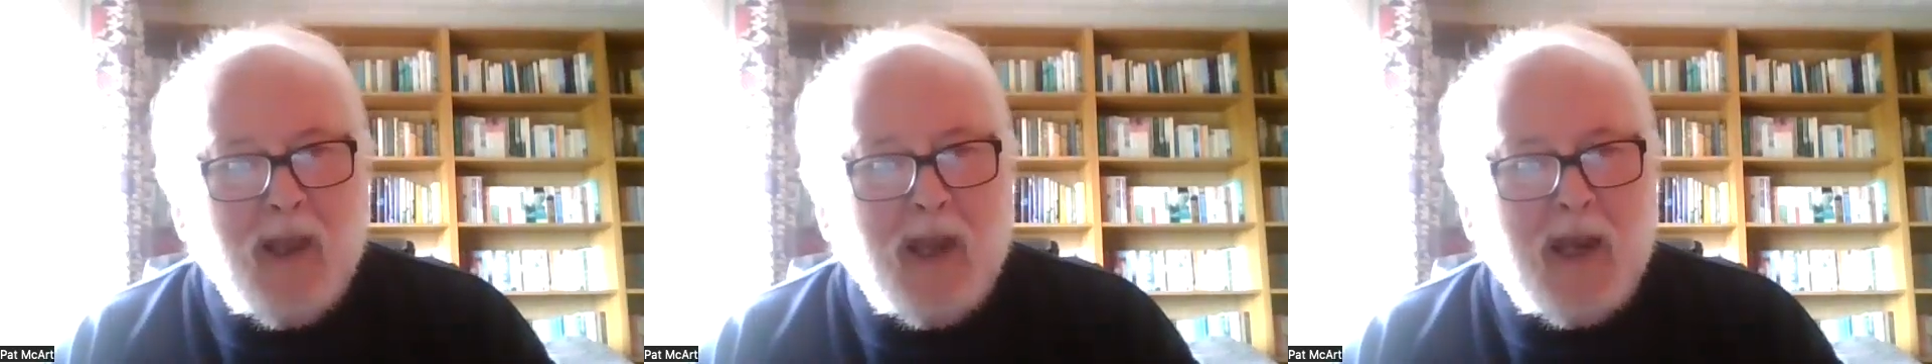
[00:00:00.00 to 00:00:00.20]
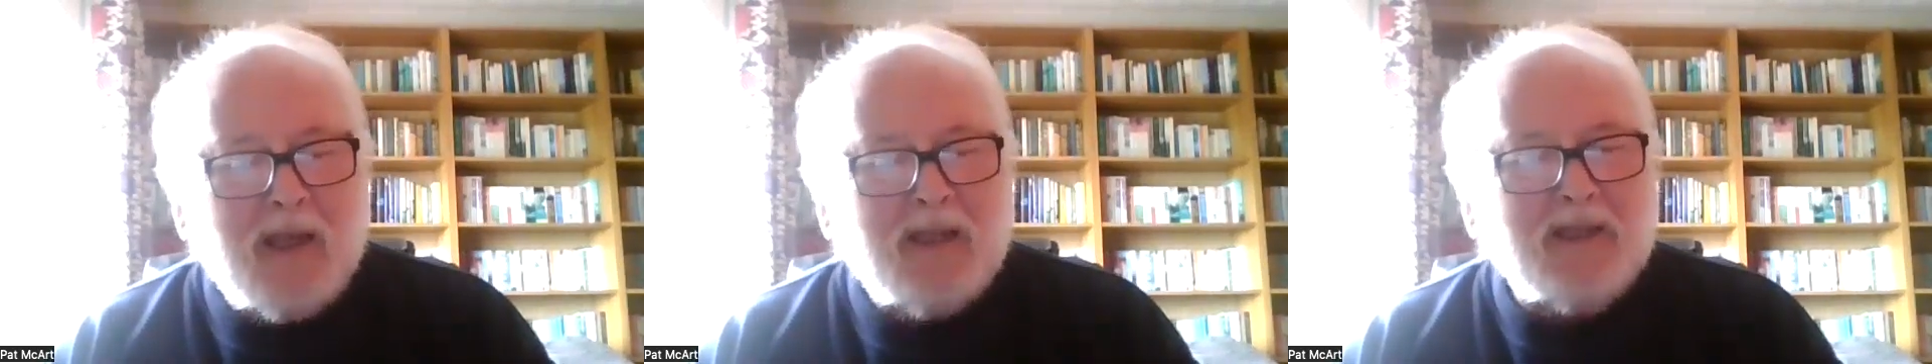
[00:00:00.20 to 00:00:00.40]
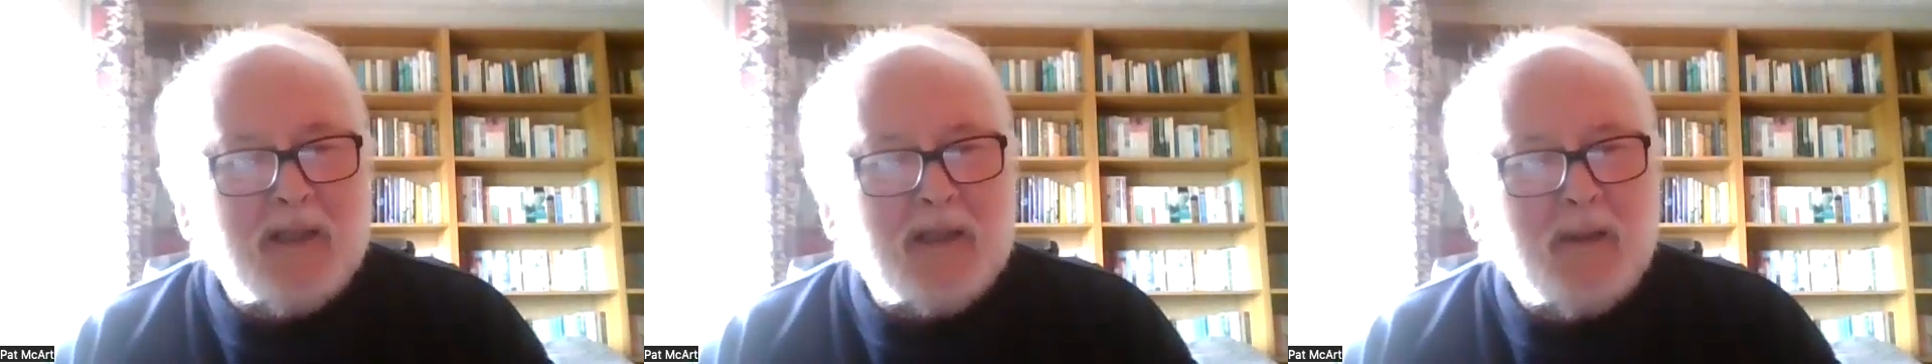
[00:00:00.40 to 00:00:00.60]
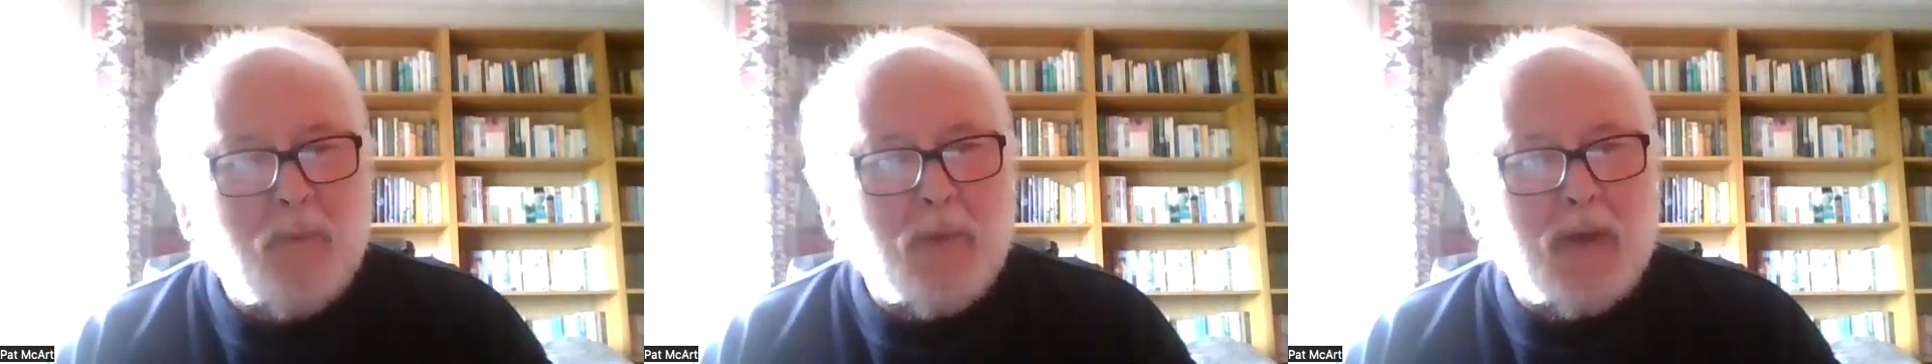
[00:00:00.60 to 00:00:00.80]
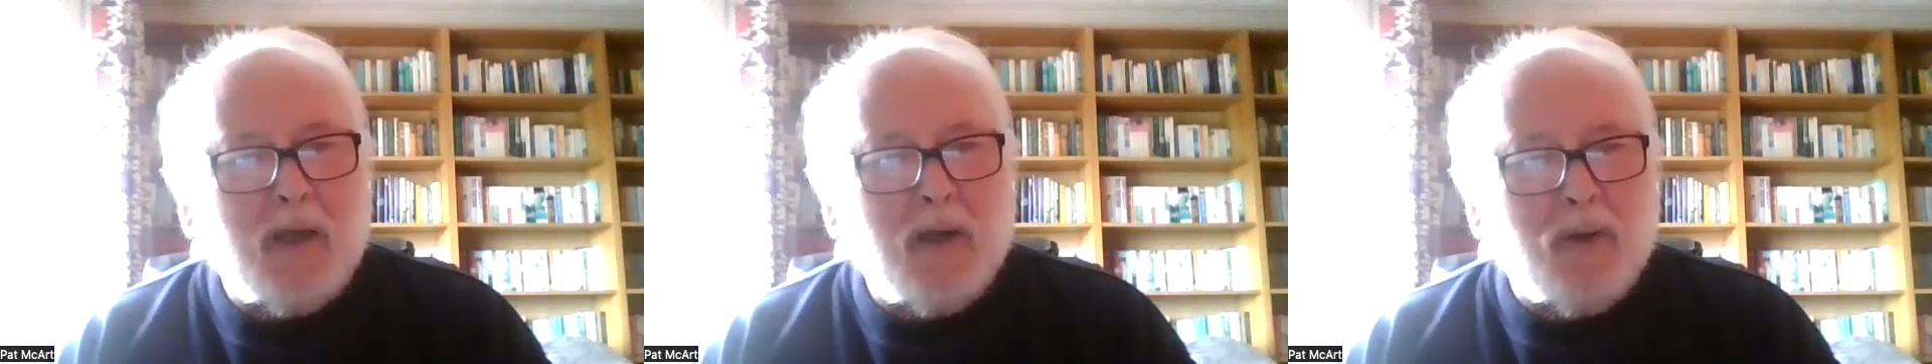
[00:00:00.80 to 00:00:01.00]
I think
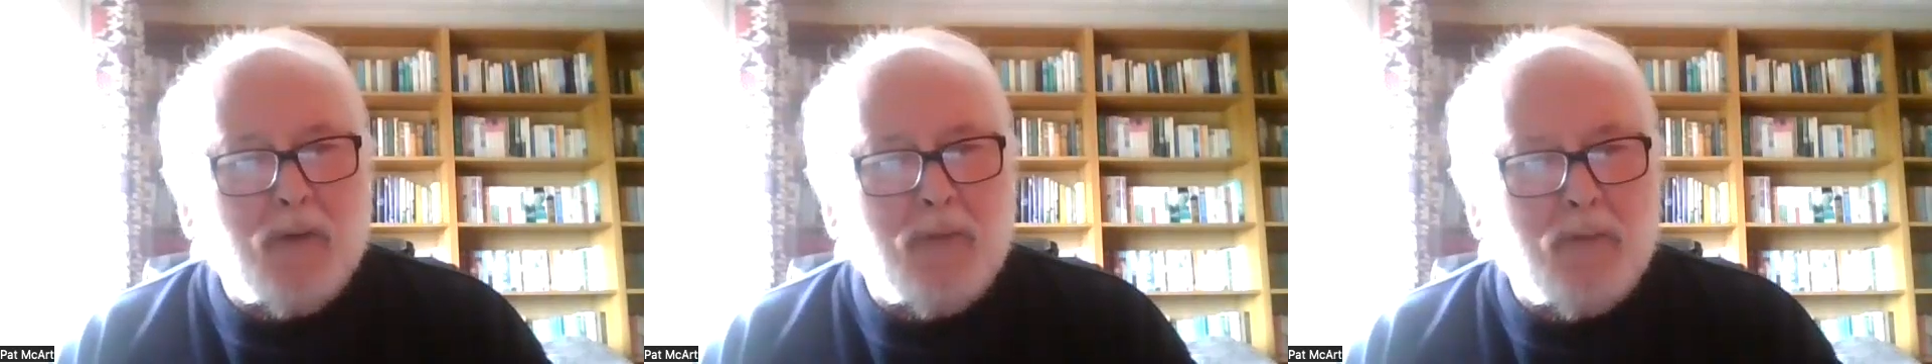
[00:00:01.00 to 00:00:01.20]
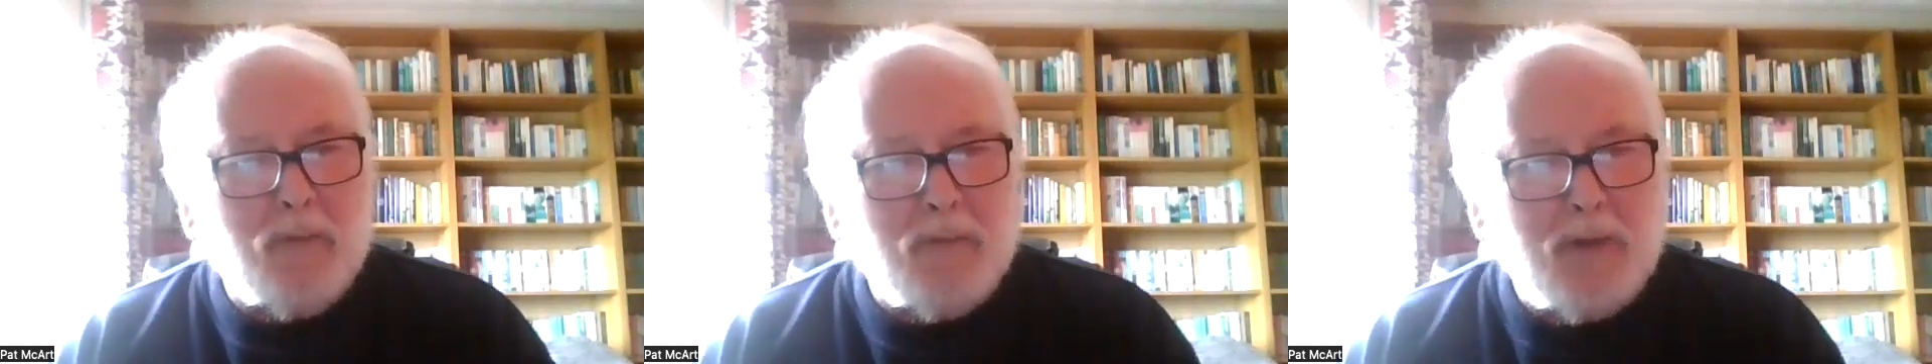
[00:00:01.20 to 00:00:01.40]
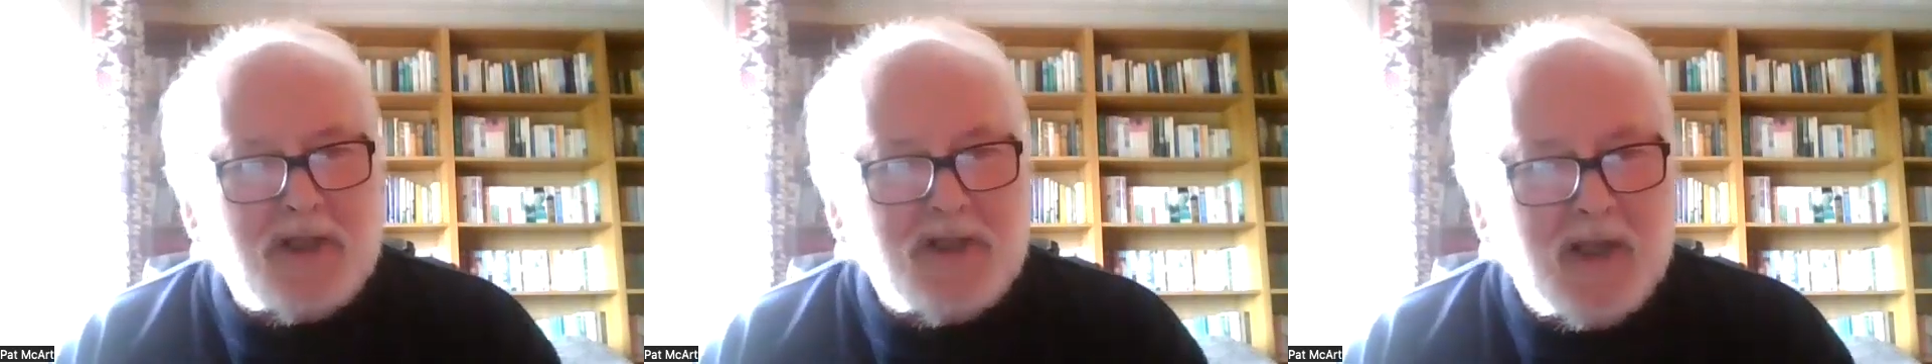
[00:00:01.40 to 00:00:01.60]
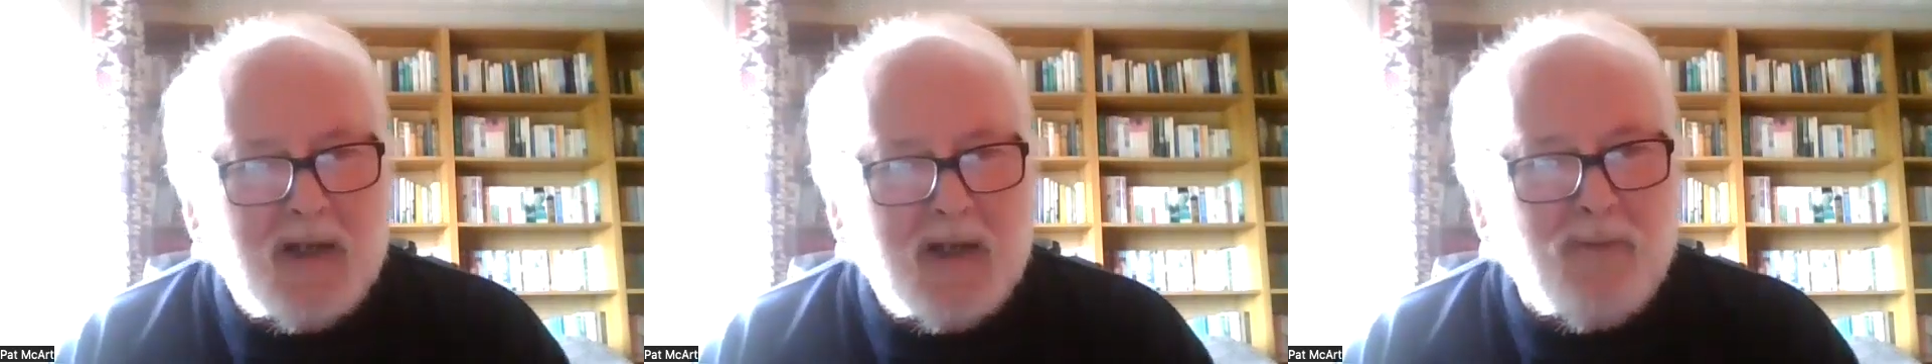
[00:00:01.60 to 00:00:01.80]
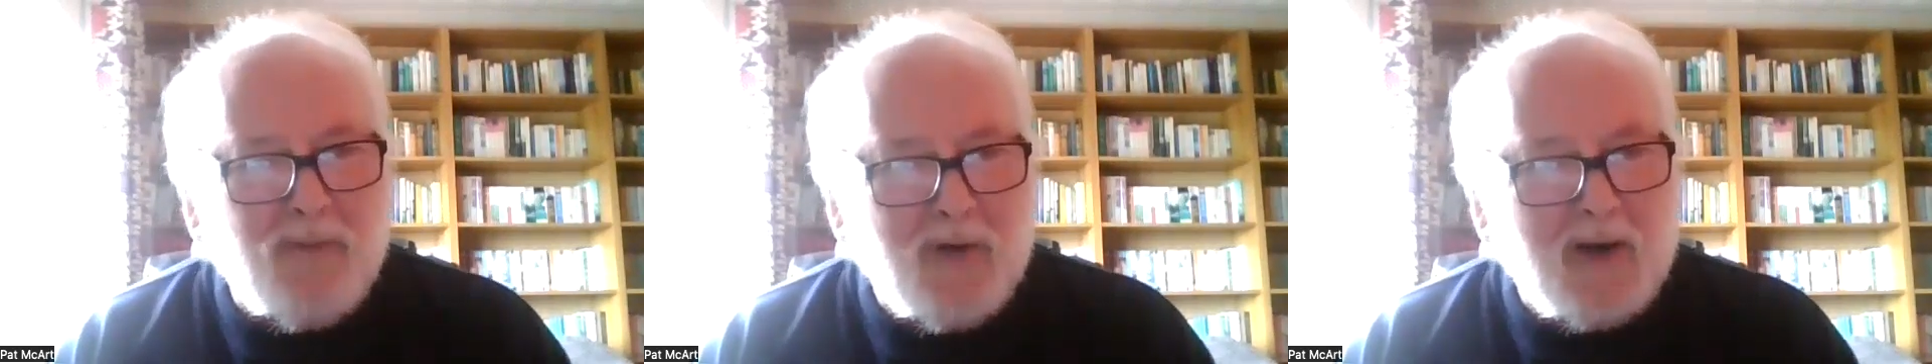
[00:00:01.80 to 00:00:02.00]
we are
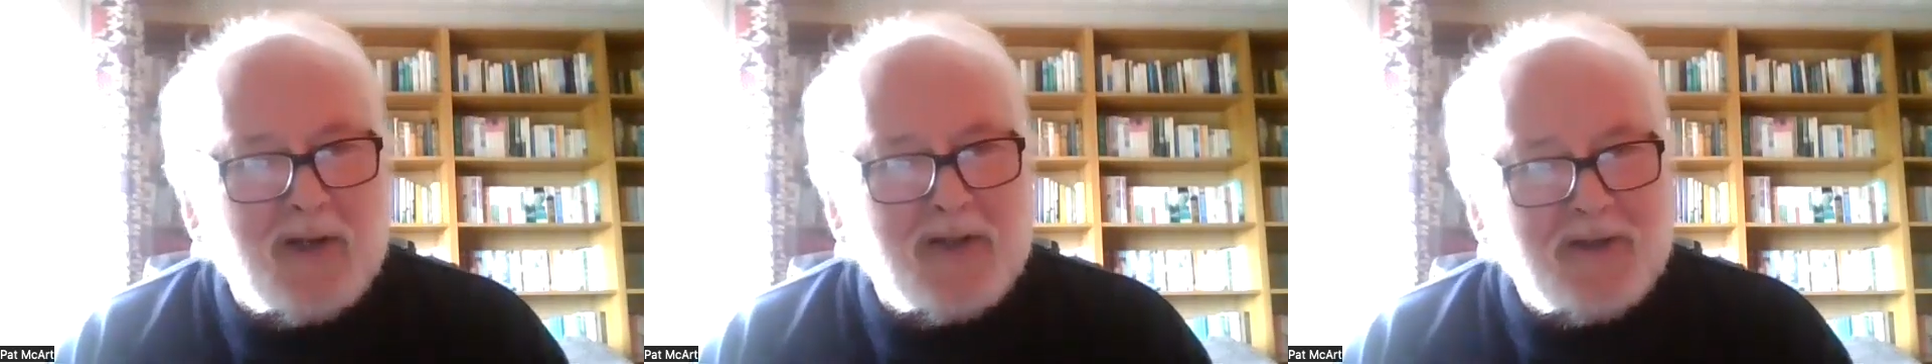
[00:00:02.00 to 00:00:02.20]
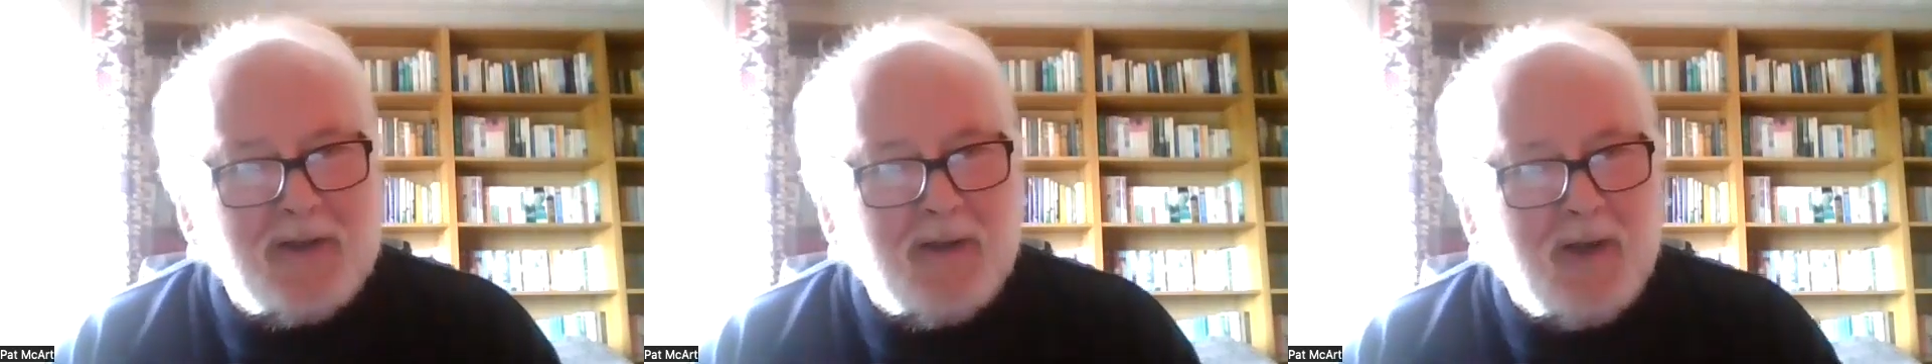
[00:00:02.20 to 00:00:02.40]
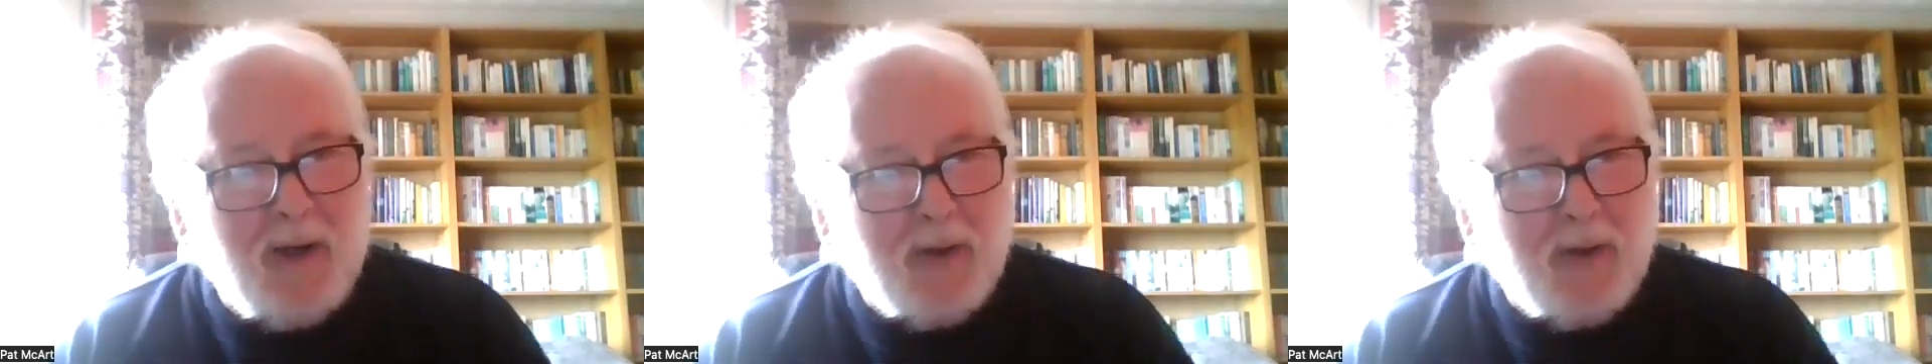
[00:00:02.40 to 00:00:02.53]
reaching farce.